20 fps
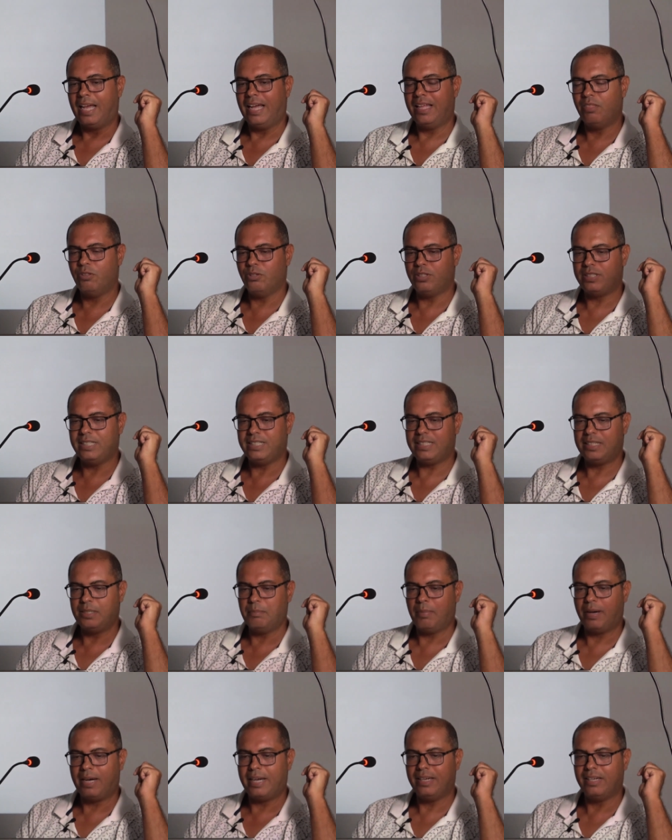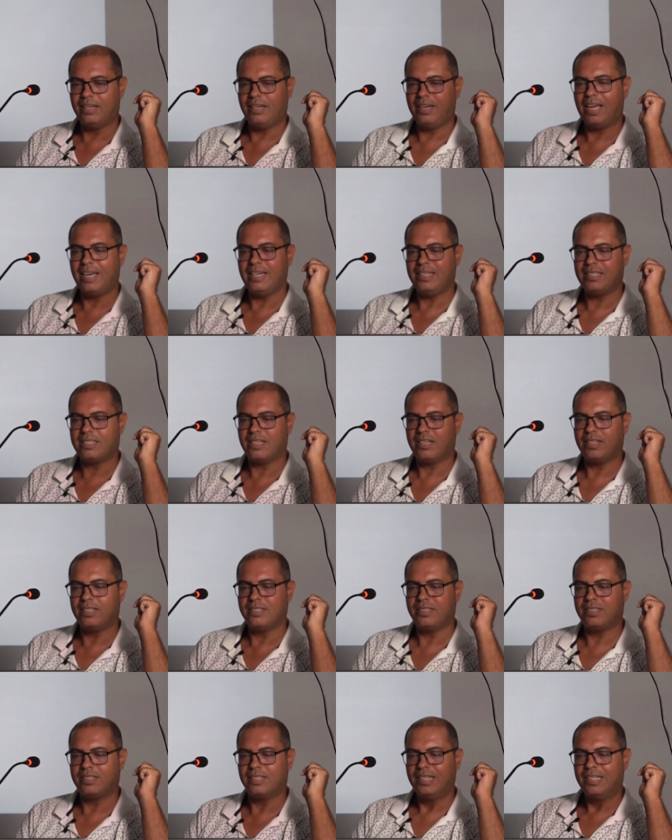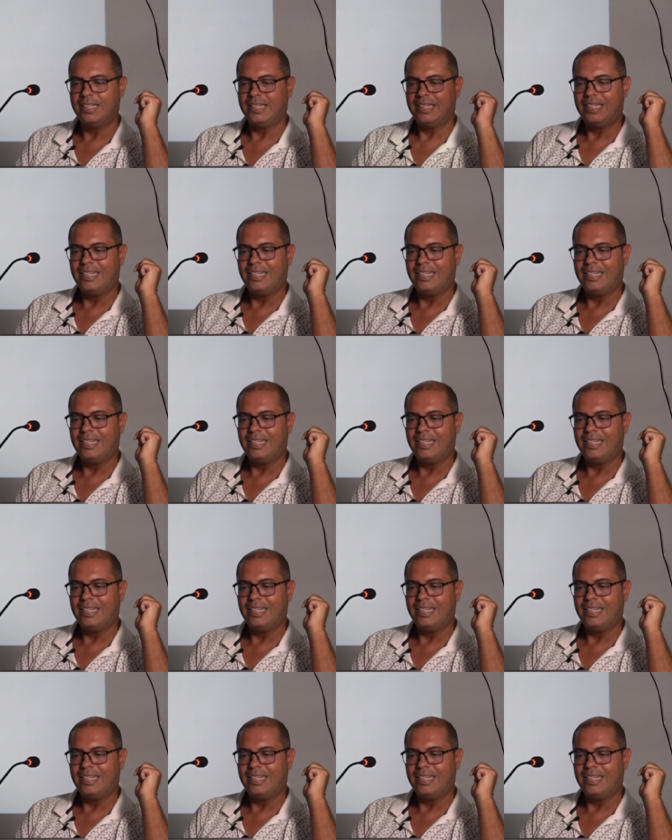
And the CC BY license,